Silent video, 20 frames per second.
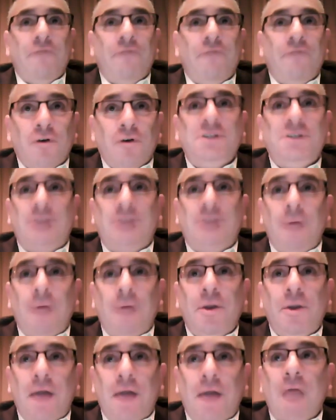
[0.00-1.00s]
First, tell
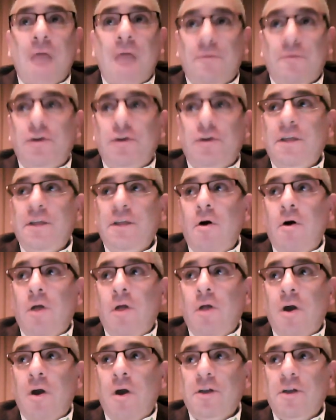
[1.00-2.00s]
me you're not reprinting the
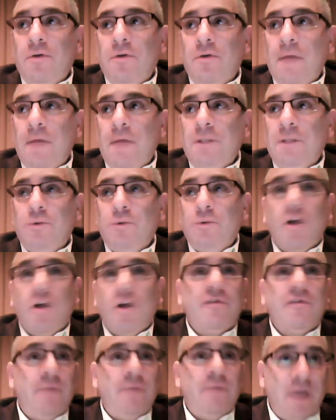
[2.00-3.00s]
whole article, then let's
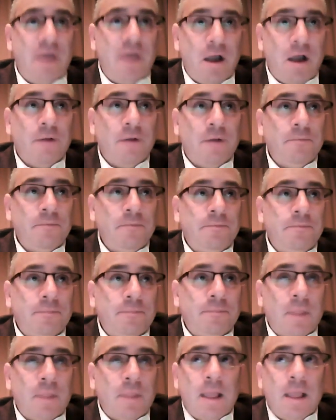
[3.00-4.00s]
work from there.
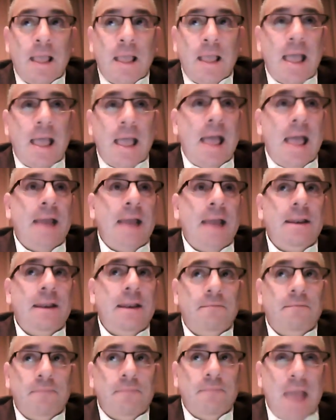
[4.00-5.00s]

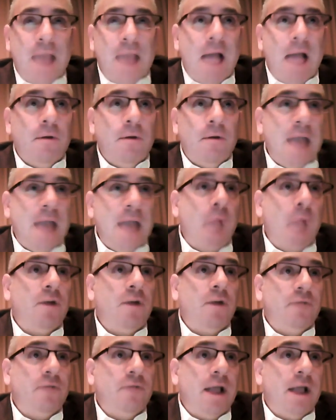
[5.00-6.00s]
And now
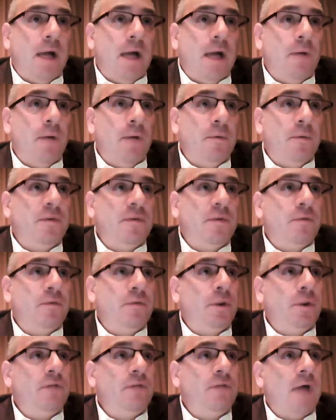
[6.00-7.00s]
what have we got? Well,
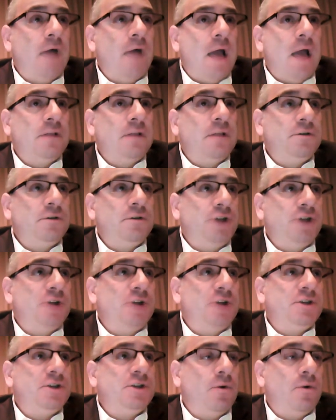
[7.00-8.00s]
you've got
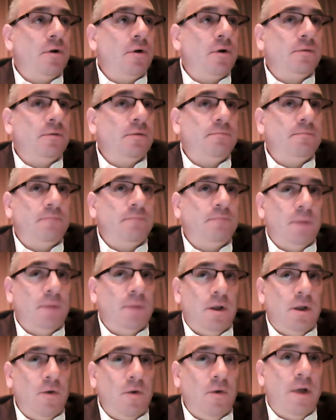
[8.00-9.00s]
judges who are
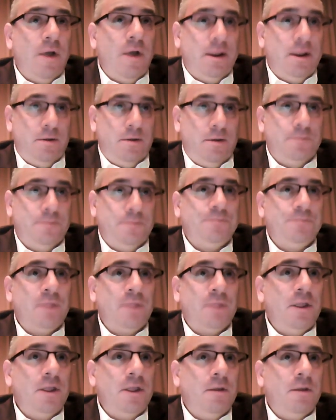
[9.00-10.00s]
annoyed.
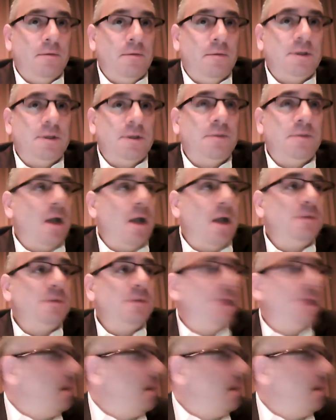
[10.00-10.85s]
Sometimes,